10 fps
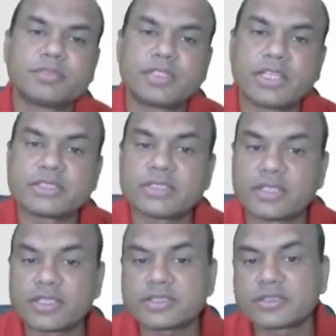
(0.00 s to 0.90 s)
Yes, it
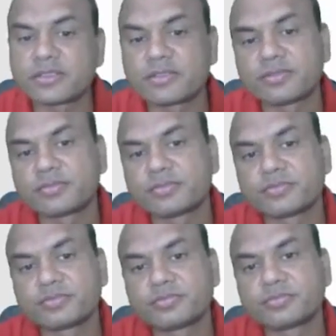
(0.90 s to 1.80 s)
is.
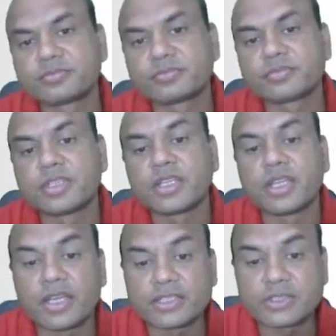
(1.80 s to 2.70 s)

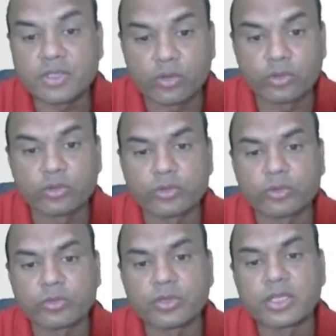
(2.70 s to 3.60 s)
It is true.
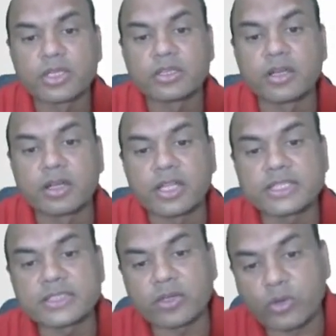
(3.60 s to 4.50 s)
30
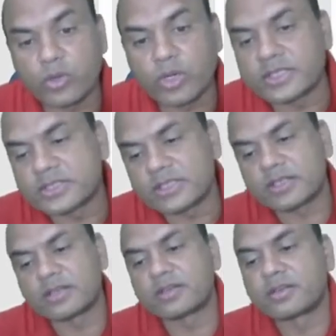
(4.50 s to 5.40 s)
is the true answer.
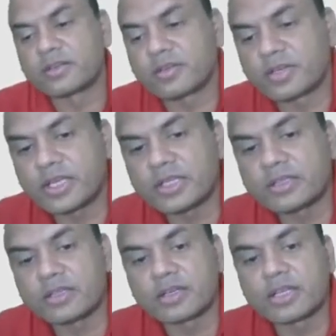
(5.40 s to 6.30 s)
Okay,
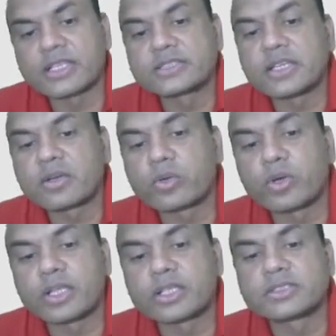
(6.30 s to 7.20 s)
30 is the true
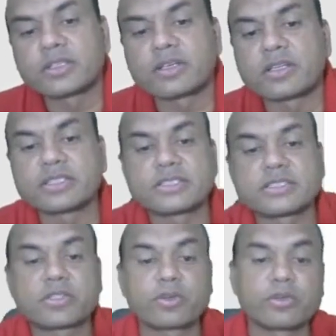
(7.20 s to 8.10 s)
answer. This is
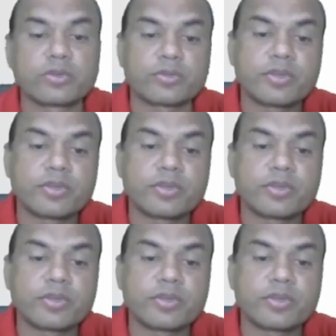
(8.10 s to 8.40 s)
true.